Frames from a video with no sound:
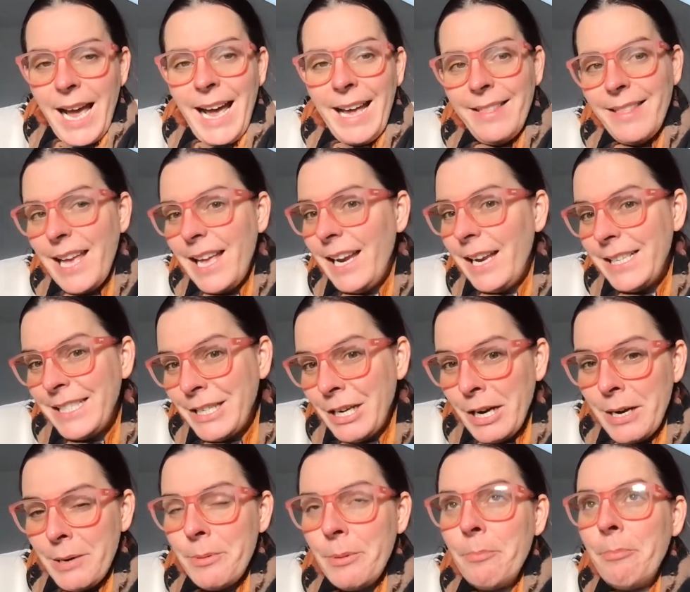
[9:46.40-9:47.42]
And then I
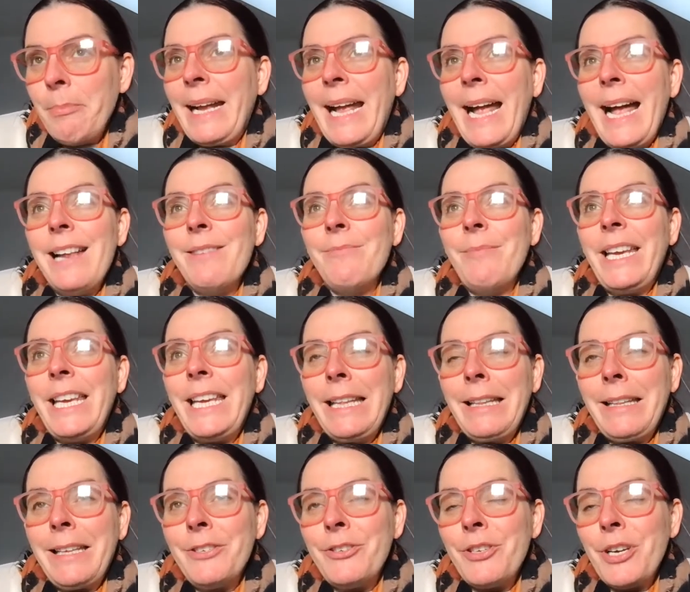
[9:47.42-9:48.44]
started and began my
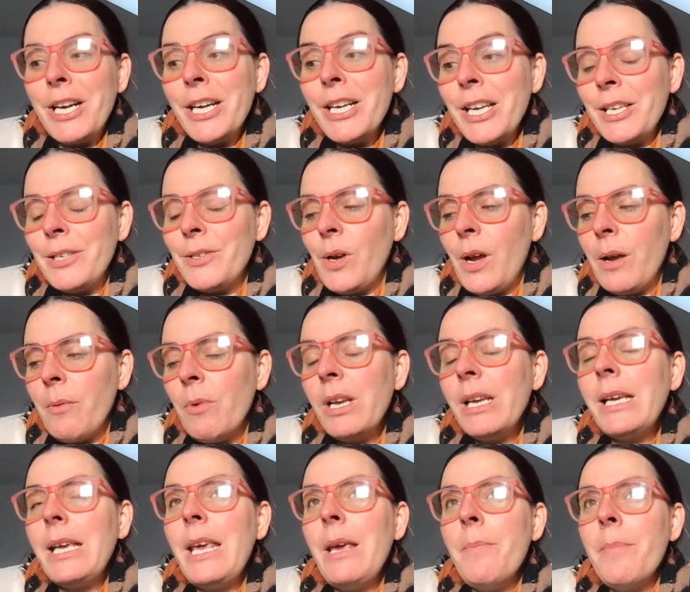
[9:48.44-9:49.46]
healing journey. So I want
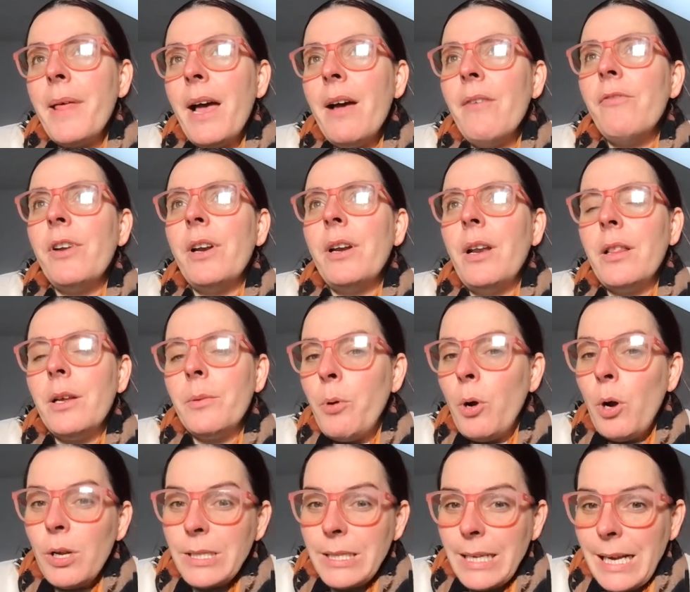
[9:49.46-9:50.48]
to keep that for another
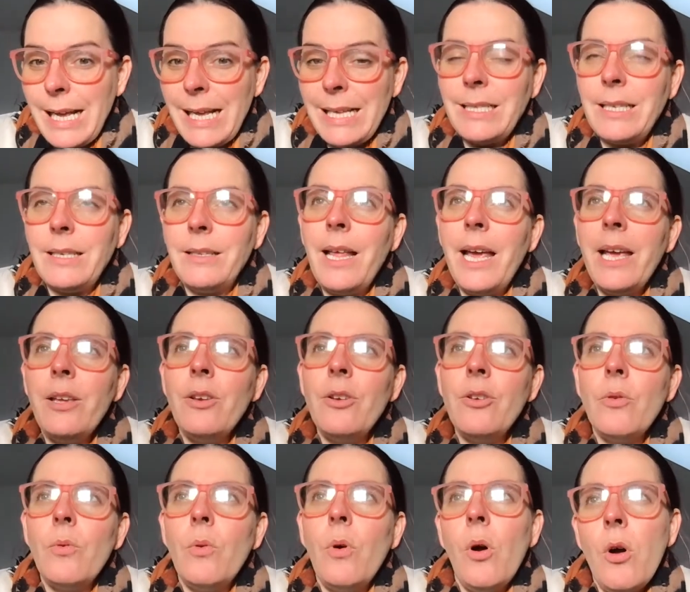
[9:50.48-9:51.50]
podcast and let you
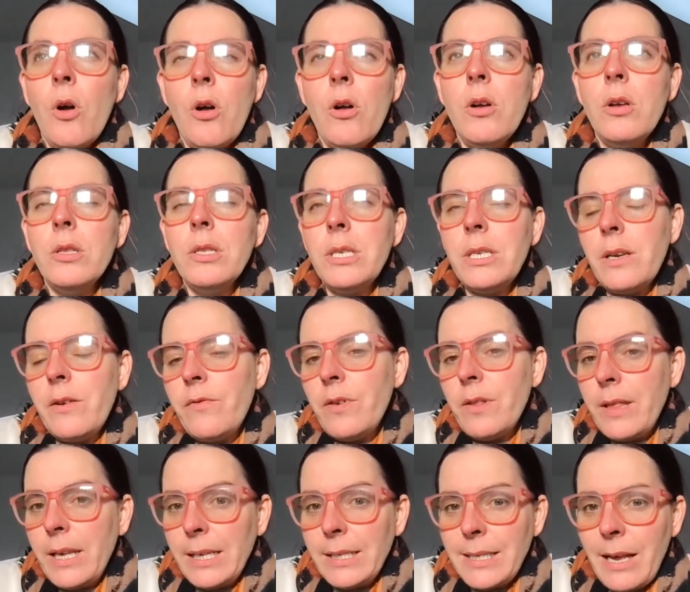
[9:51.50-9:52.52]
know all the
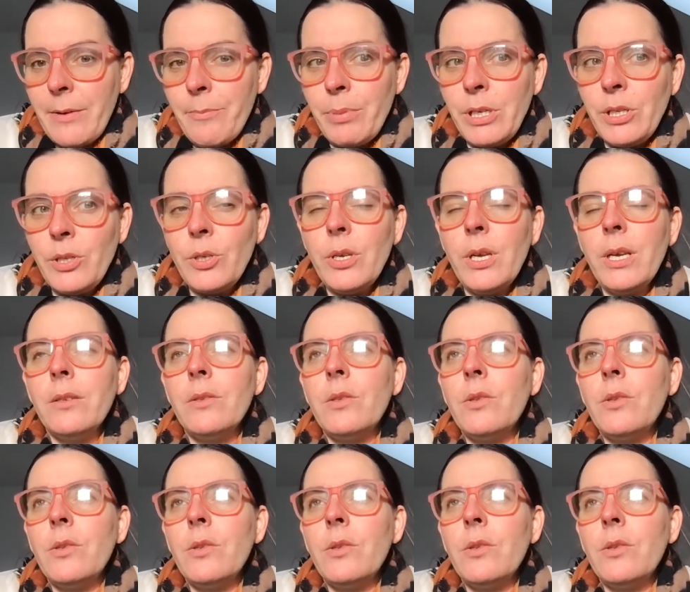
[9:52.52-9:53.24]
different things that I've been doing.